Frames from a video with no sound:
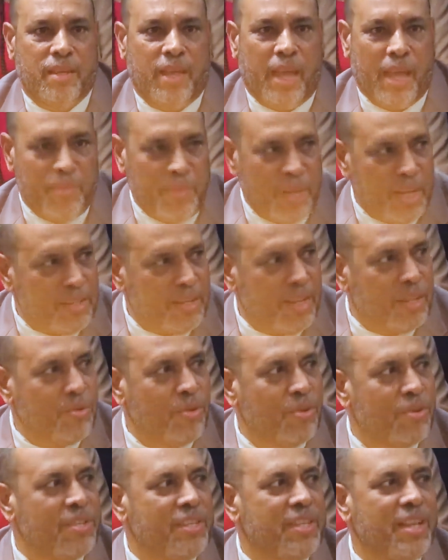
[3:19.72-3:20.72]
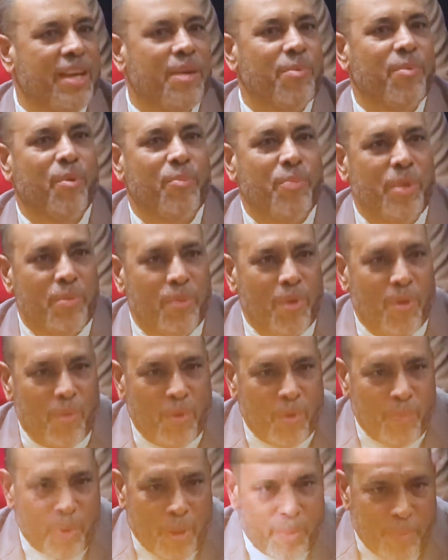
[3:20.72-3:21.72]
Yet satok siab lo people
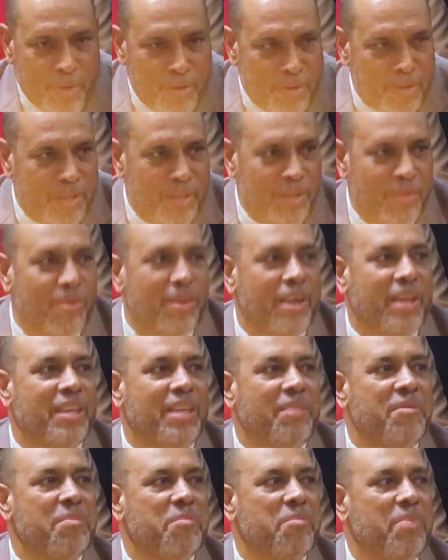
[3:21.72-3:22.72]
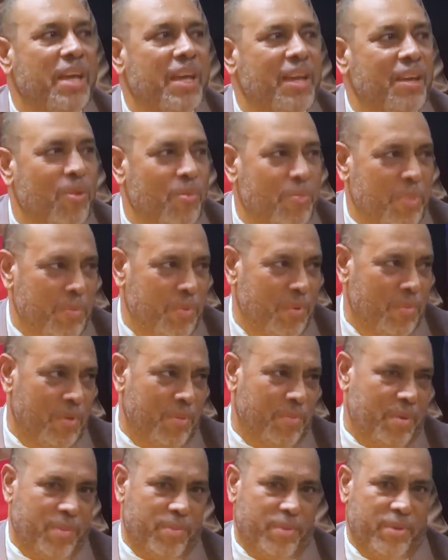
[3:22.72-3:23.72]
lo Papua New Guinea. Okay, give him back lo people
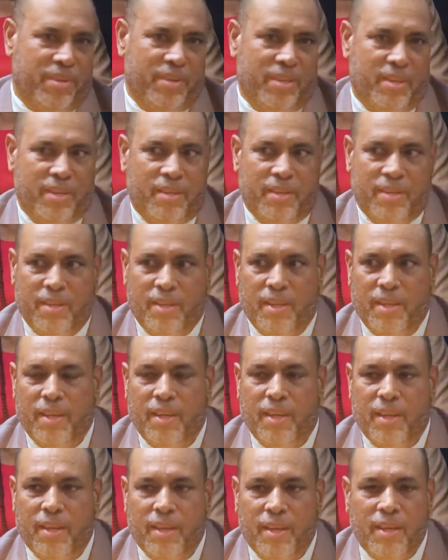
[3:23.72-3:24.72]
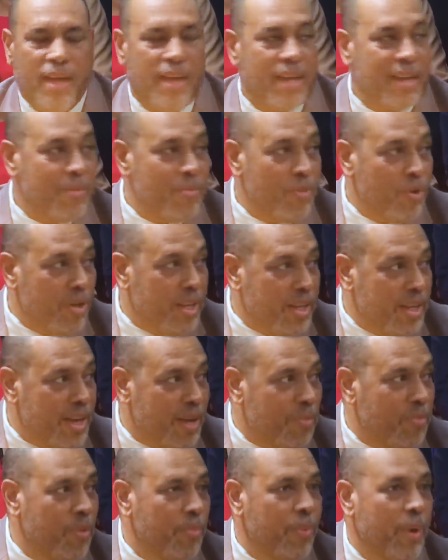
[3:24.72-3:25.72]
lo Papua New Guinea. Lari mo
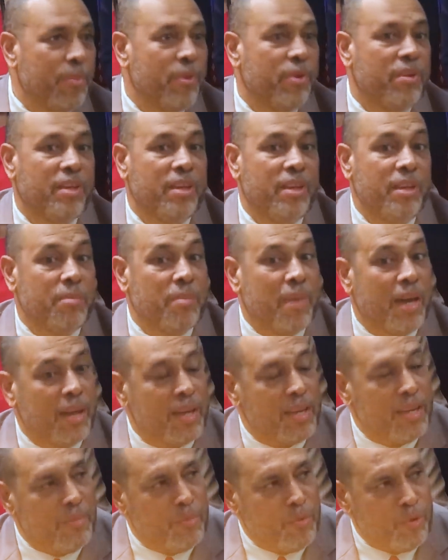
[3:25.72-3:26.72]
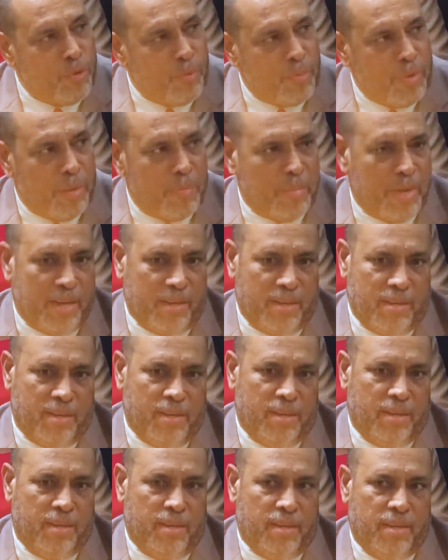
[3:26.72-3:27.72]
leader lo Papua New Guinea mak him nubla man.
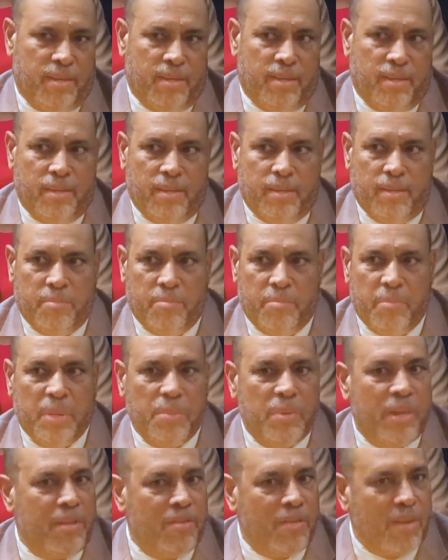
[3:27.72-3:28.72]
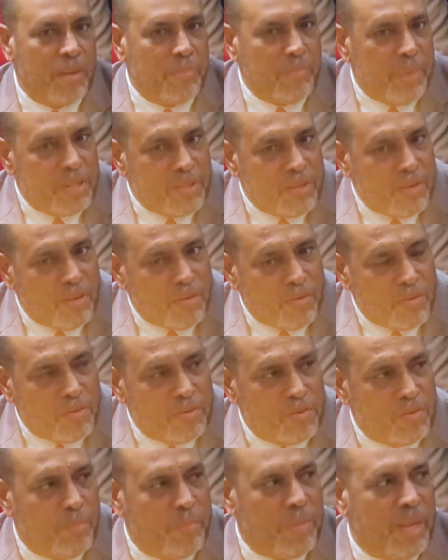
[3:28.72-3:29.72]
Mi bleno gat personal
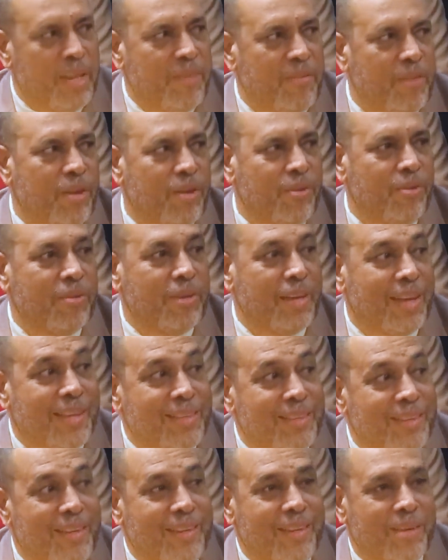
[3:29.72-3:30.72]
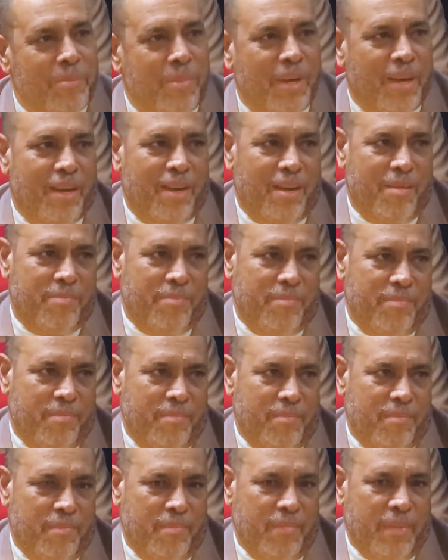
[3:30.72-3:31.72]
cross of believe lo you country and bagrat.
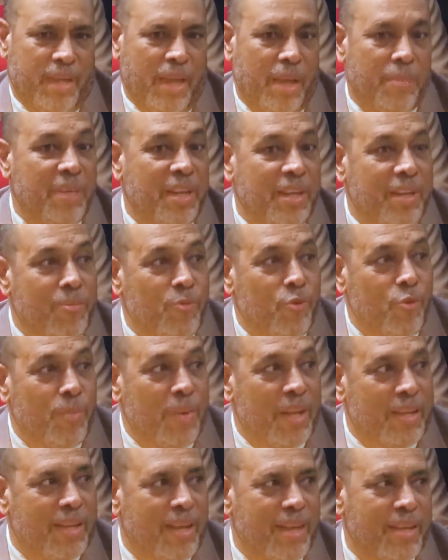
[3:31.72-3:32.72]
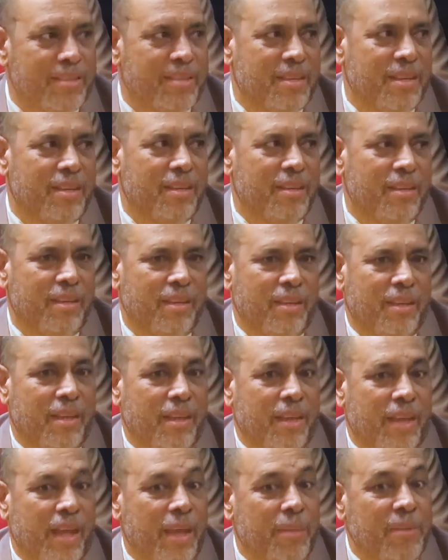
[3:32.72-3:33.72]
I'm need him nubla direction.
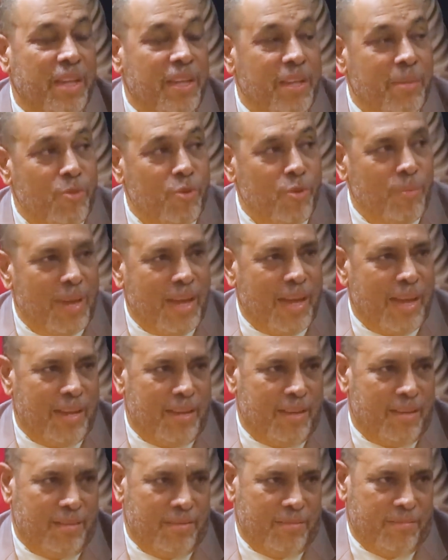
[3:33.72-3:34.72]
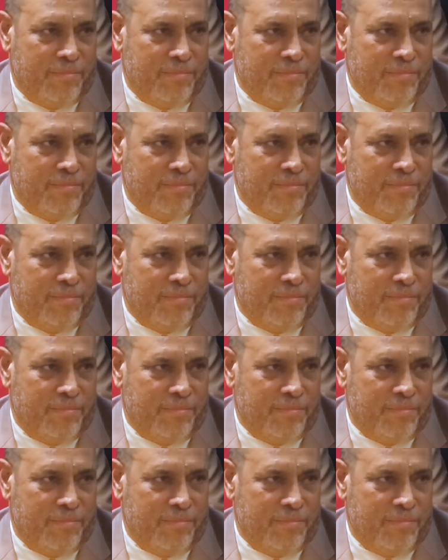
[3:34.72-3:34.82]
I'm need him nubla han,